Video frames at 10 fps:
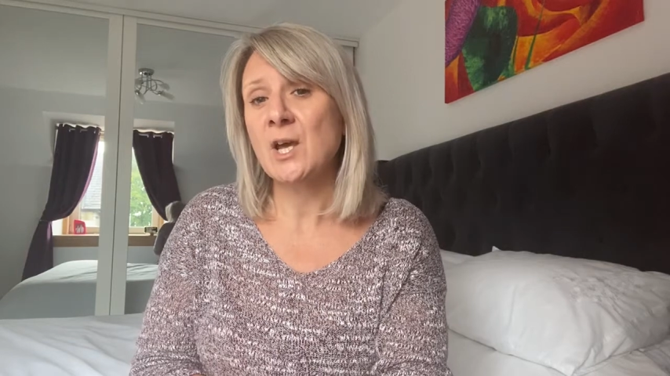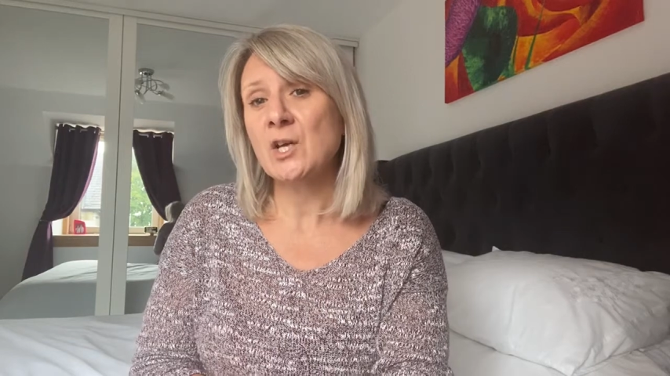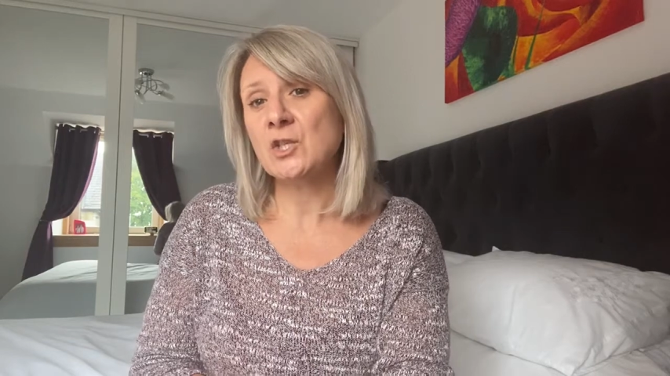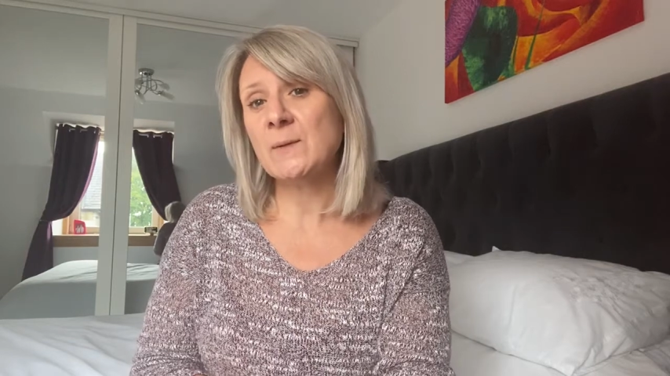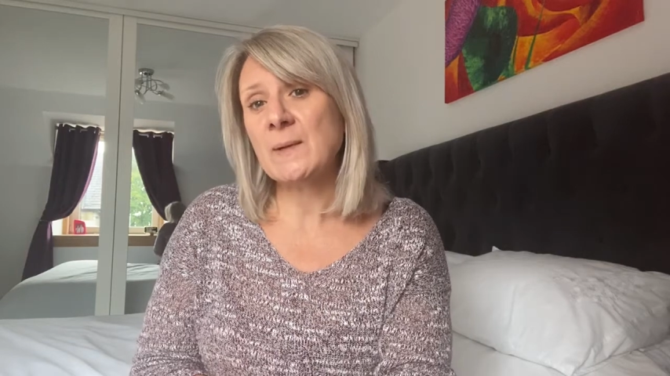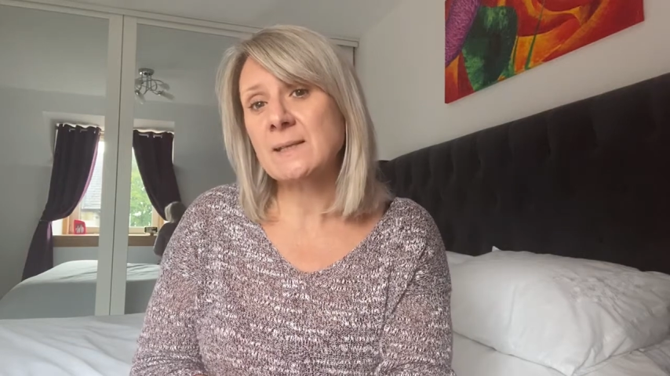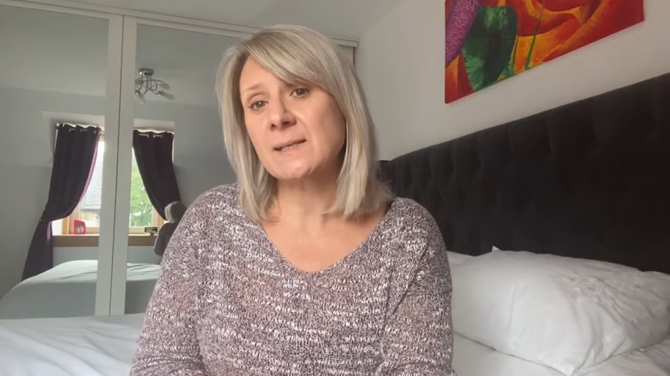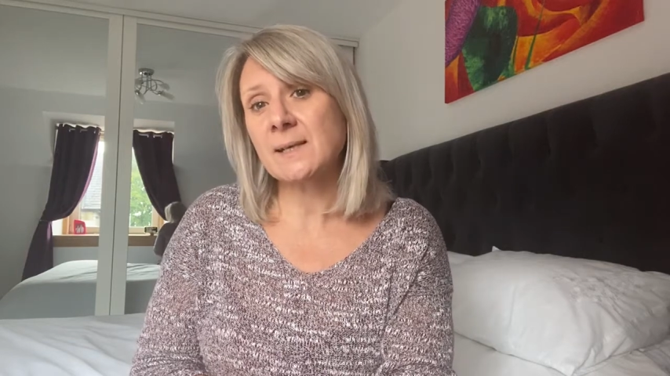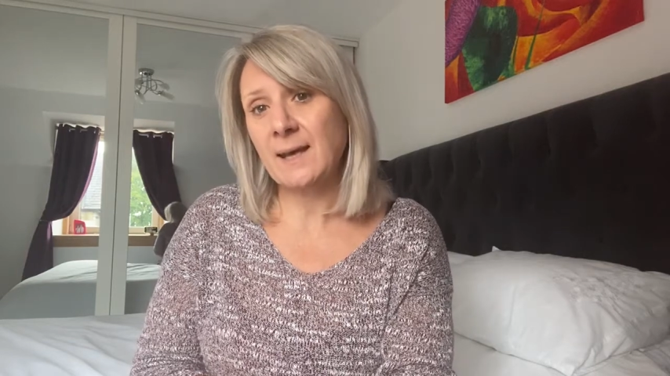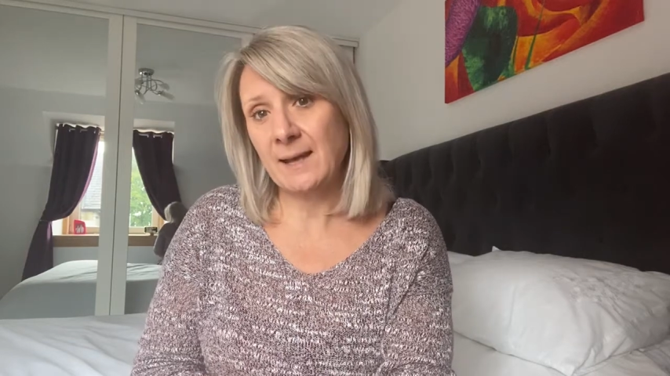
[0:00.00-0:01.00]
she
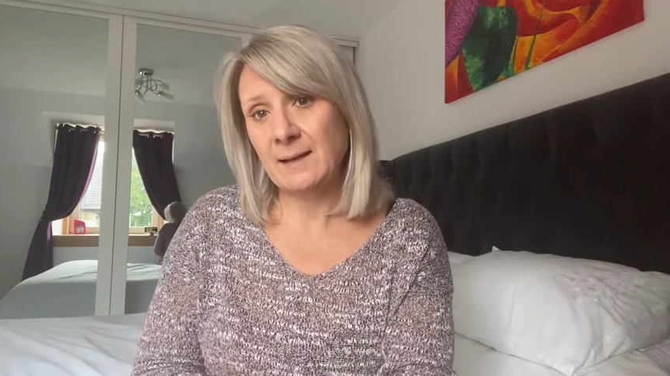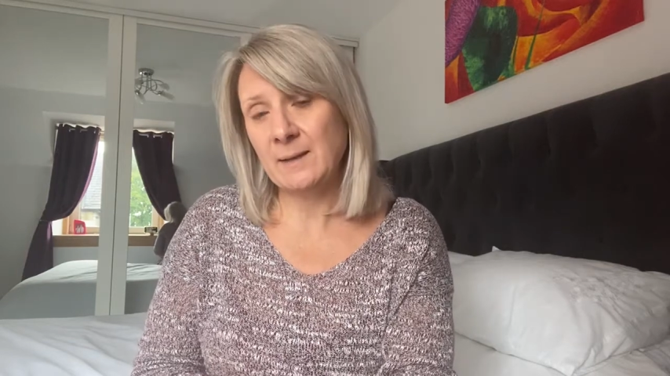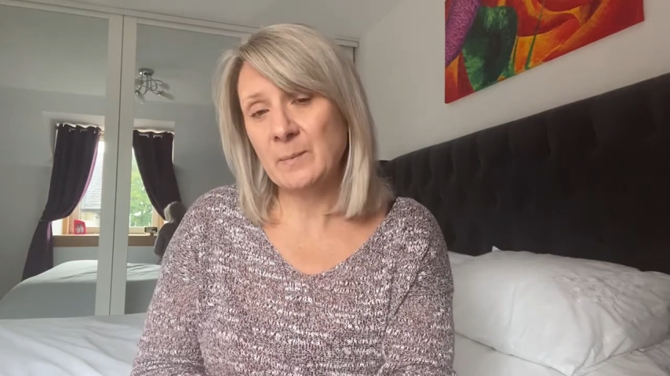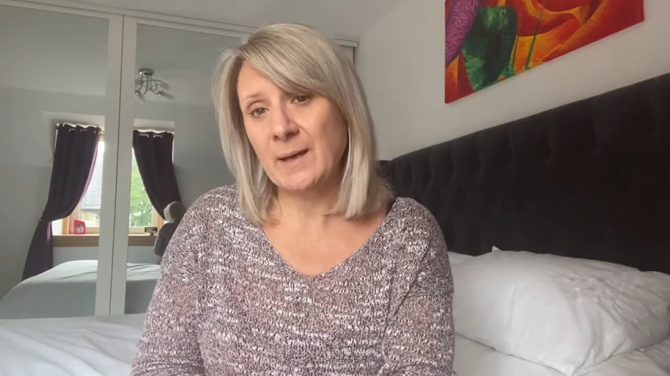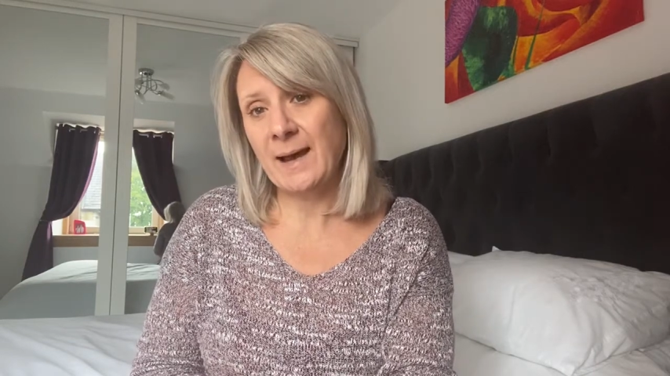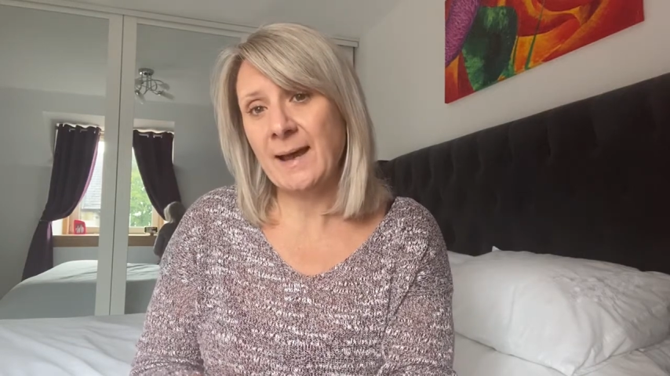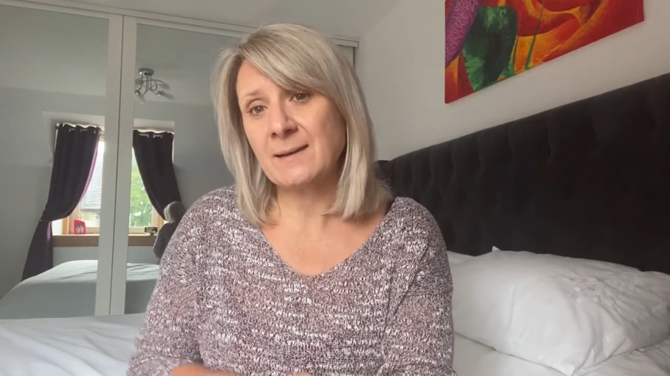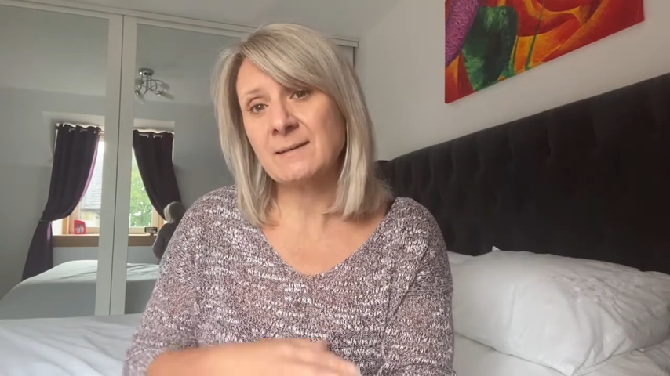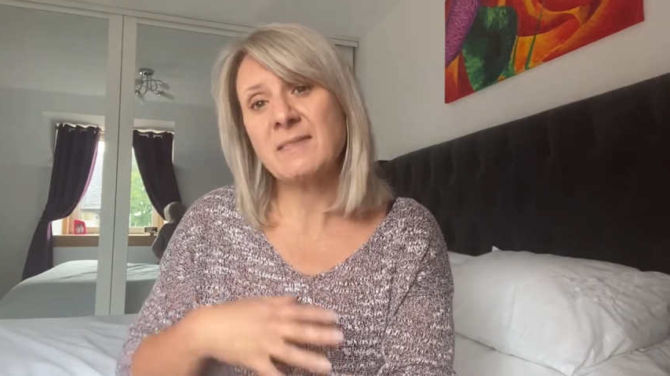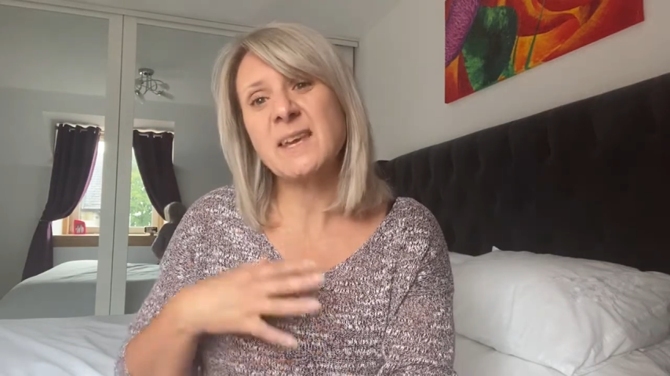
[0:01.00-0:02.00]
meets Caleb,
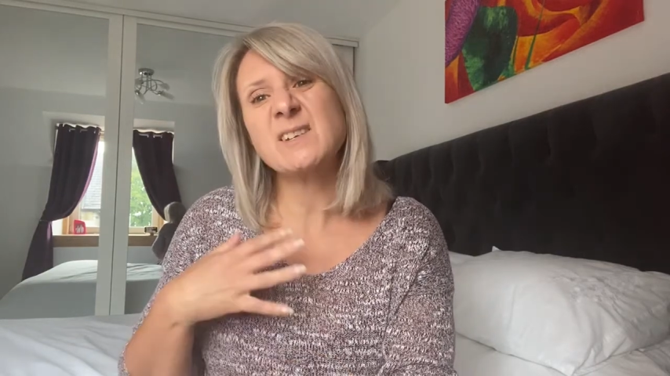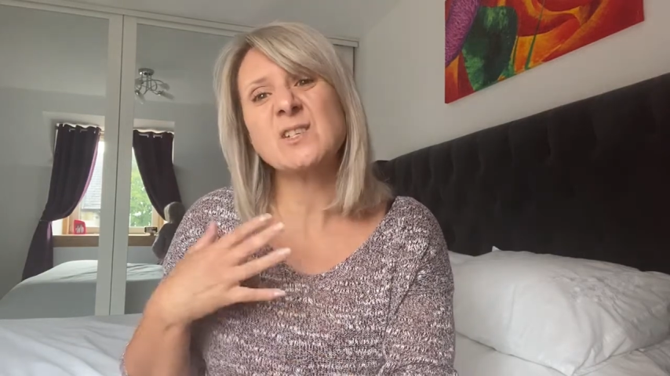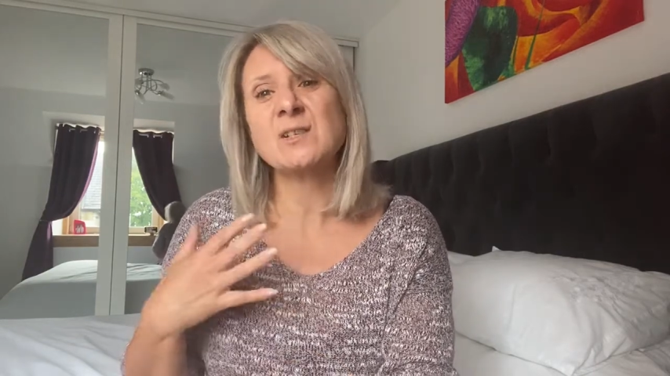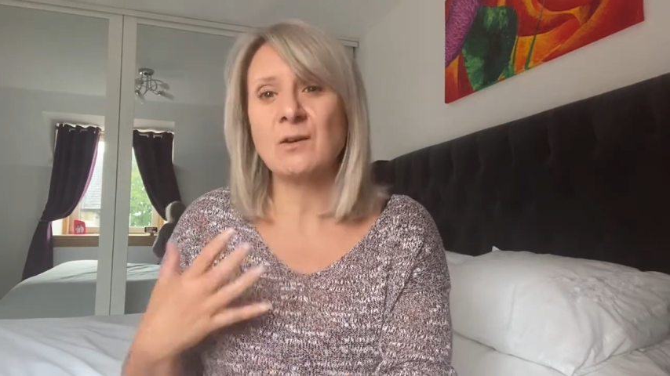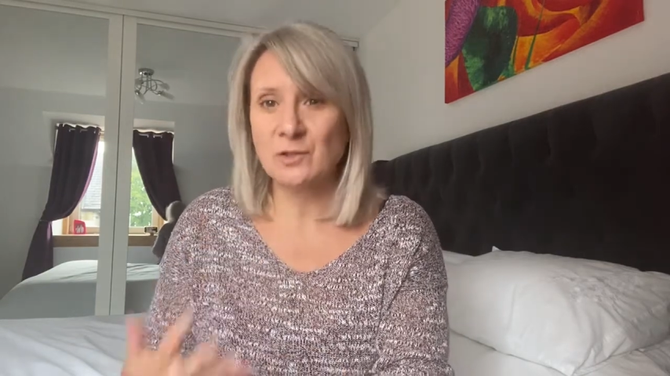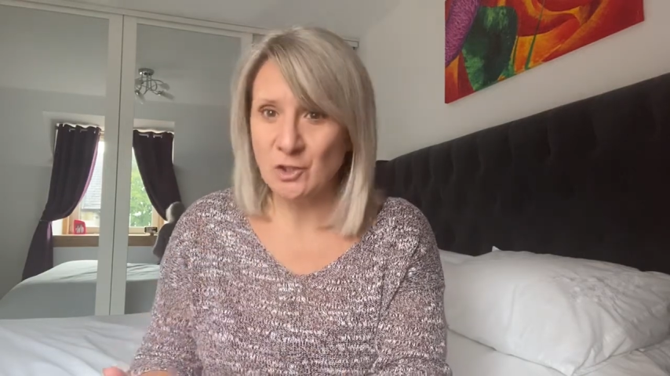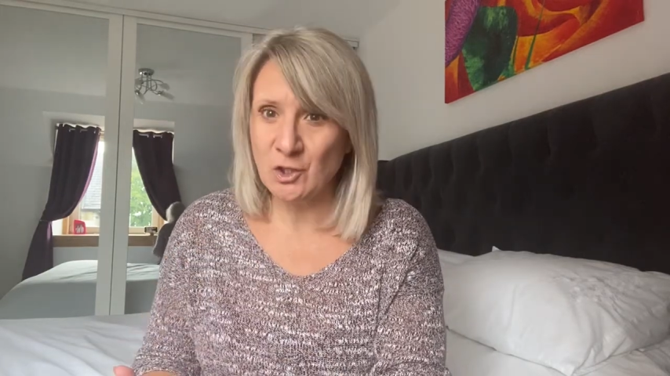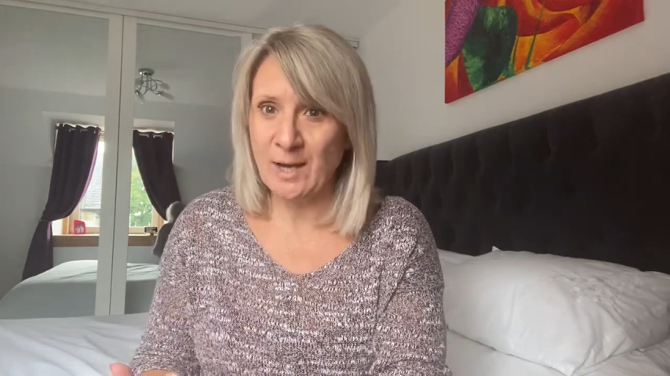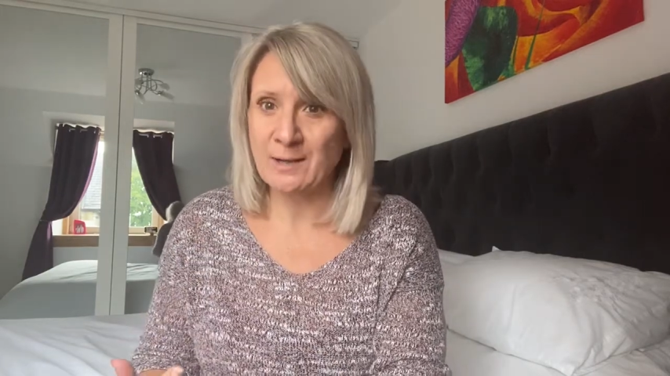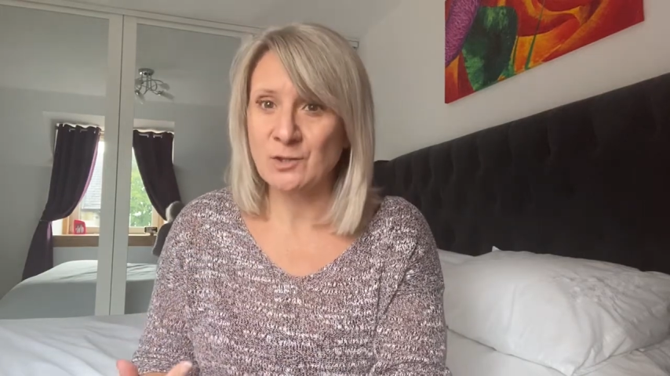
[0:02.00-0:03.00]
and things start to
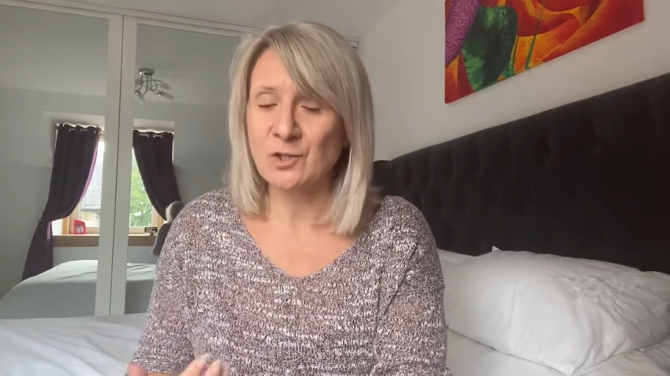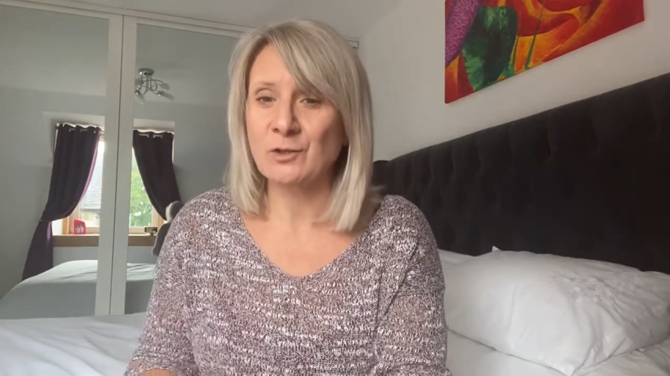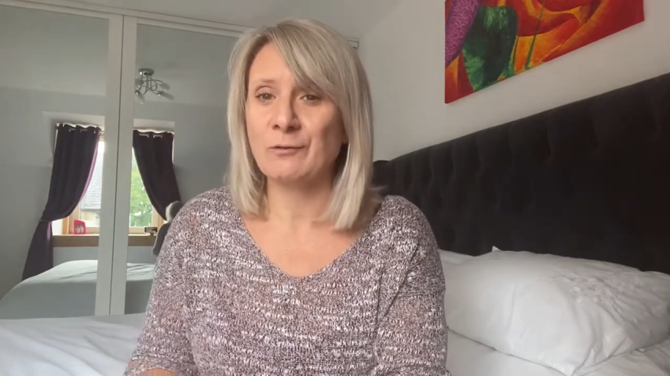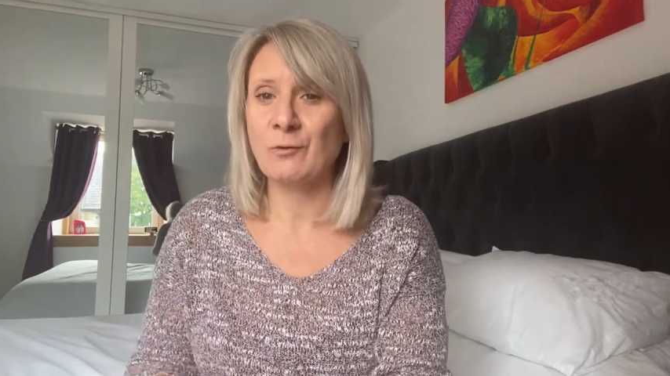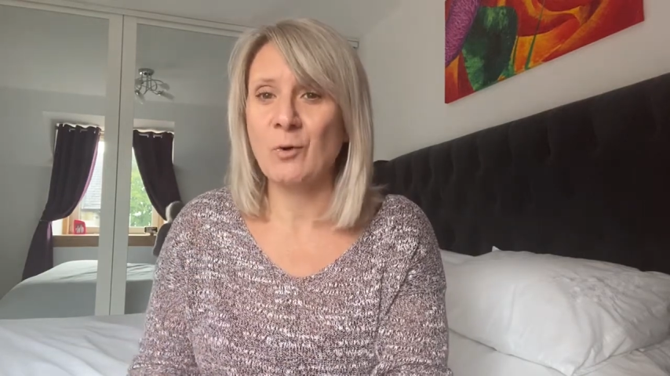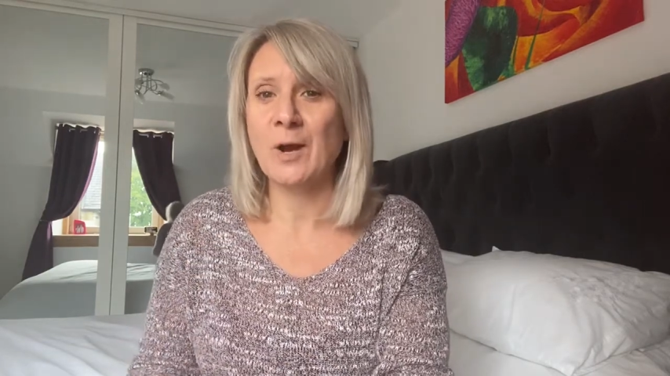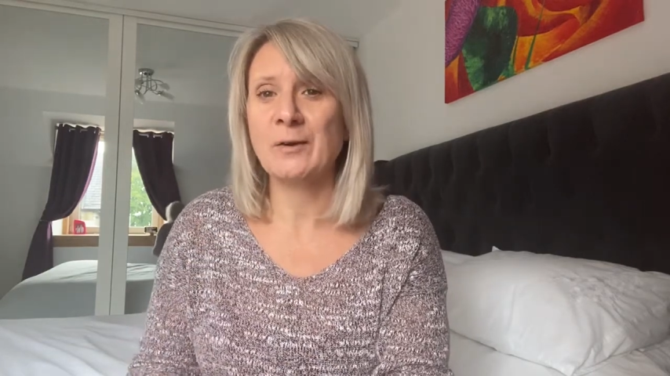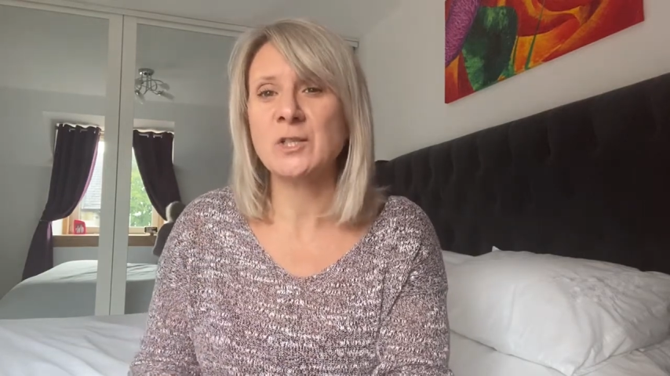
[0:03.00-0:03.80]
change for her,